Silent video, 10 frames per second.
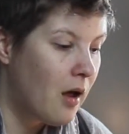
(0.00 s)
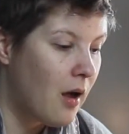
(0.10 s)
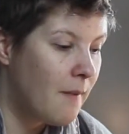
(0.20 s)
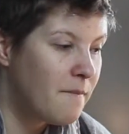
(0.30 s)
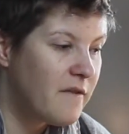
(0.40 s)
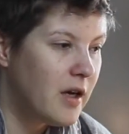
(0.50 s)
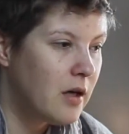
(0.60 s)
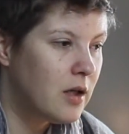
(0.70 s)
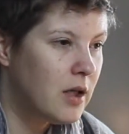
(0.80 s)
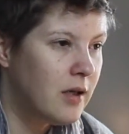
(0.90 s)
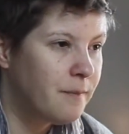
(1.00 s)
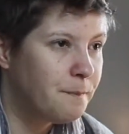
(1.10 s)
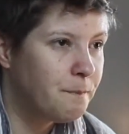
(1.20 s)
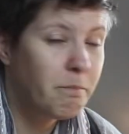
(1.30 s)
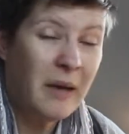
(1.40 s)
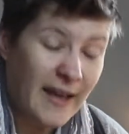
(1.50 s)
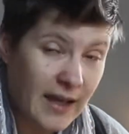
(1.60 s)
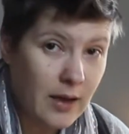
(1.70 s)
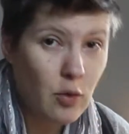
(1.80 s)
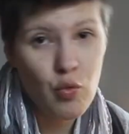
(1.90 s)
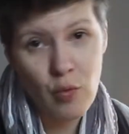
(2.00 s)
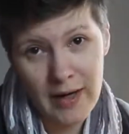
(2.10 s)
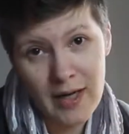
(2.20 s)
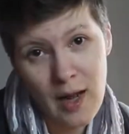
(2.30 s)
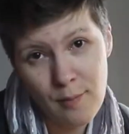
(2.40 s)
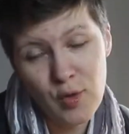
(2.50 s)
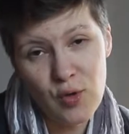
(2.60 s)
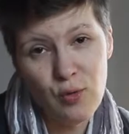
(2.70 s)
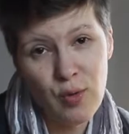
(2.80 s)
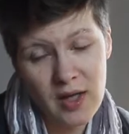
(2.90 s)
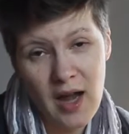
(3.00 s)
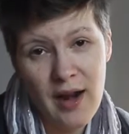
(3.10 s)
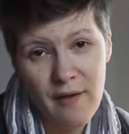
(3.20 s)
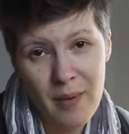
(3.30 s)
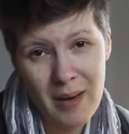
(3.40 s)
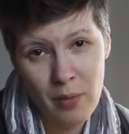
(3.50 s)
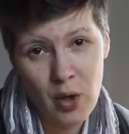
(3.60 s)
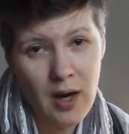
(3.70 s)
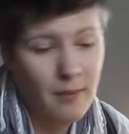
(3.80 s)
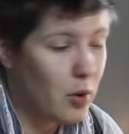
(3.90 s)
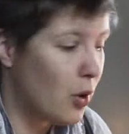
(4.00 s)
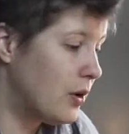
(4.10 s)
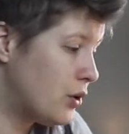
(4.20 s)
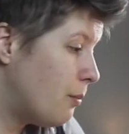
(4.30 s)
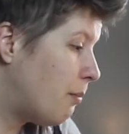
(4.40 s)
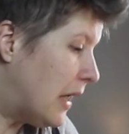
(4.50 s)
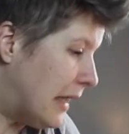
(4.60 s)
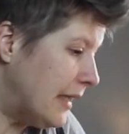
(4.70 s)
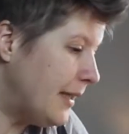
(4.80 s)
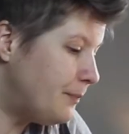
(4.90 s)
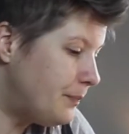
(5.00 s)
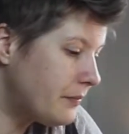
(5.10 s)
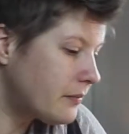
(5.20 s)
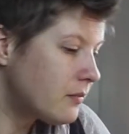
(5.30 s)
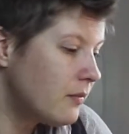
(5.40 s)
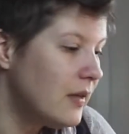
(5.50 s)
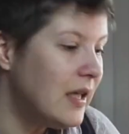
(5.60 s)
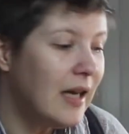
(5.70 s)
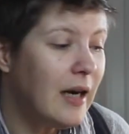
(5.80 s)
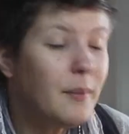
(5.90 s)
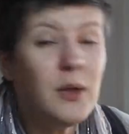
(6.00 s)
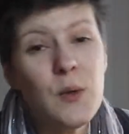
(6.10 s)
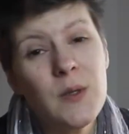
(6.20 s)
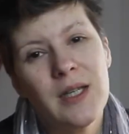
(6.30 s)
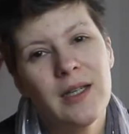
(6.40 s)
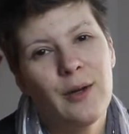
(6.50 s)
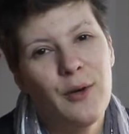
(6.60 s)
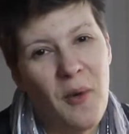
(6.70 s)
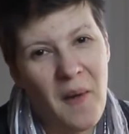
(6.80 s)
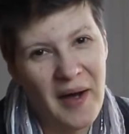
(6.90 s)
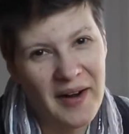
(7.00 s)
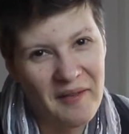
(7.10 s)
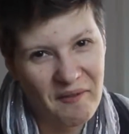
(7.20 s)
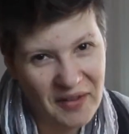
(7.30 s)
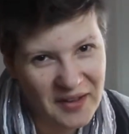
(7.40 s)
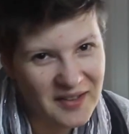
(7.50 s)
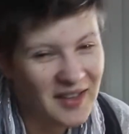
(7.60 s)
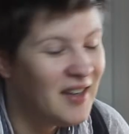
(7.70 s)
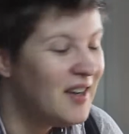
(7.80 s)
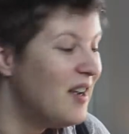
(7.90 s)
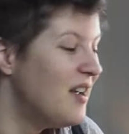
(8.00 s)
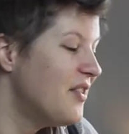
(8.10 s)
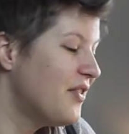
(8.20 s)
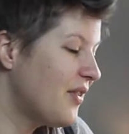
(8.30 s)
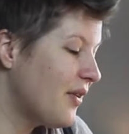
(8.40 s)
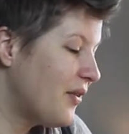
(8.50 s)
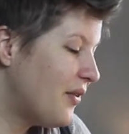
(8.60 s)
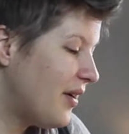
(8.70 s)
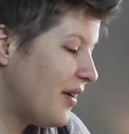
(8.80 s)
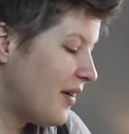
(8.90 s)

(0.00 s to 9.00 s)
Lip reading: am very picky when it comes to what kind of paper I'm going to buy. And I'm using quite a bit. So